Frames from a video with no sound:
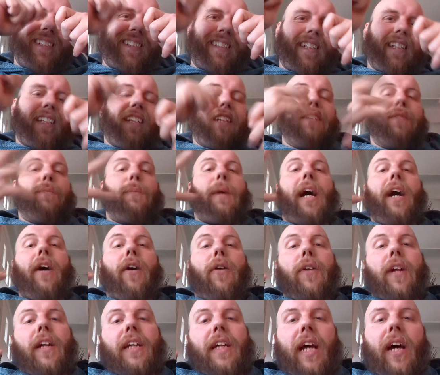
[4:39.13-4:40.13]
and because my
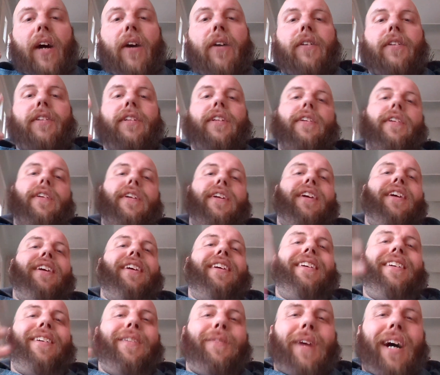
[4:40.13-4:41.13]
own analogy,
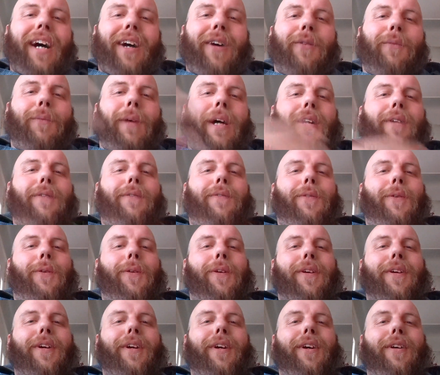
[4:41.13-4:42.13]
my own
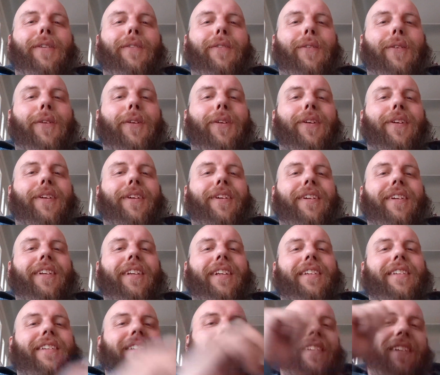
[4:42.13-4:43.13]
metaphor for
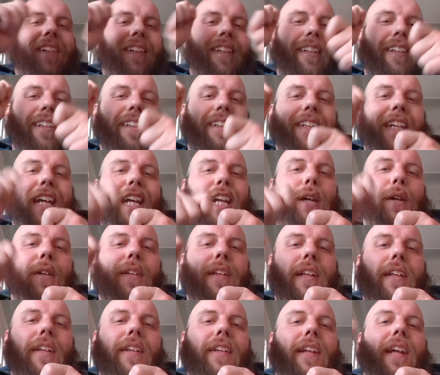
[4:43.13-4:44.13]
this is like
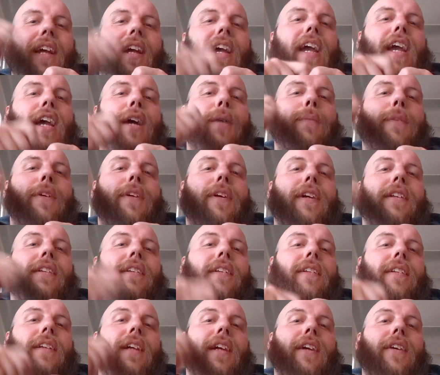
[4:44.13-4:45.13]
the hammer and
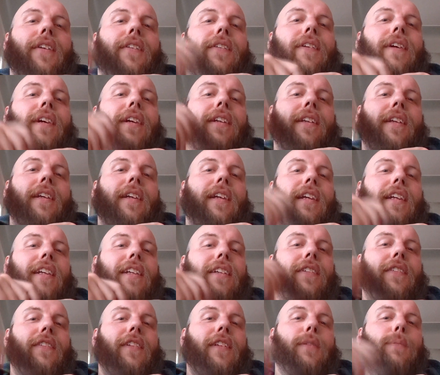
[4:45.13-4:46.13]
the nail, and like
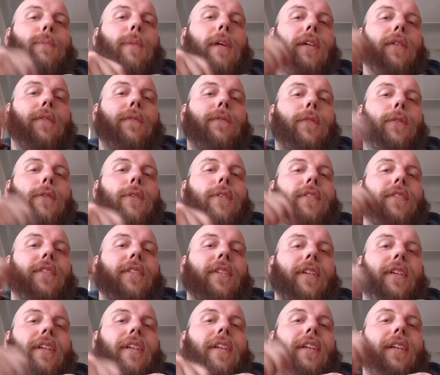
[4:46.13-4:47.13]
each of these metaphors,
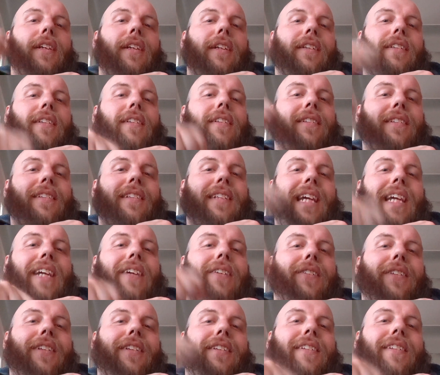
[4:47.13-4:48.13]
just
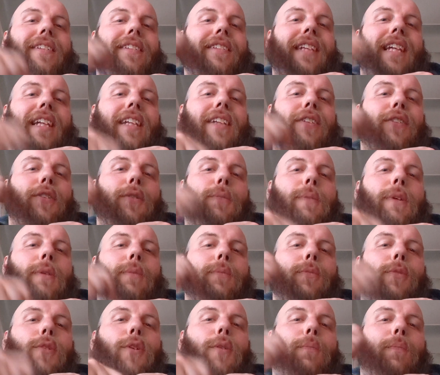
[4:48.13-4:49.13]
nailing it just that little
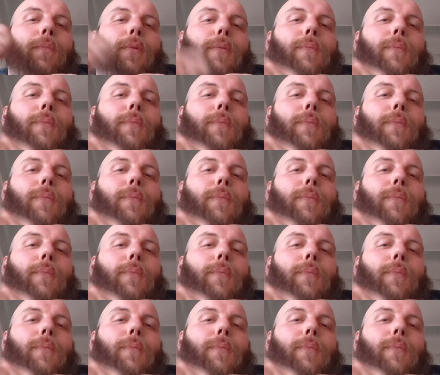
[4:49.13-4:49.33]
bit more.